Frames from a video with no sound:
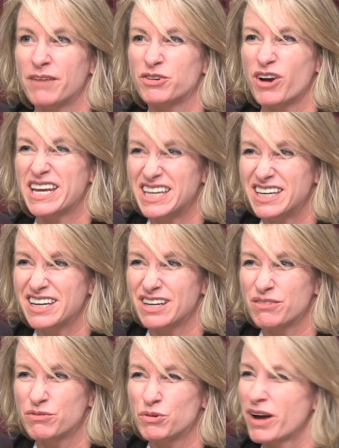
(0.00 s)
But after I eat
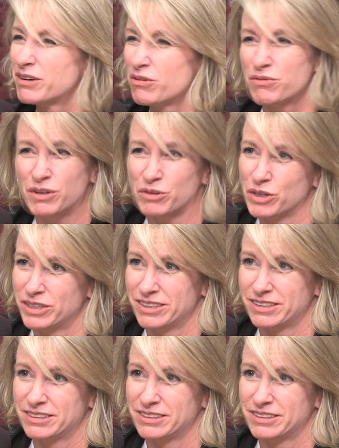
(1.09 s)
Indian food, I don't feel good.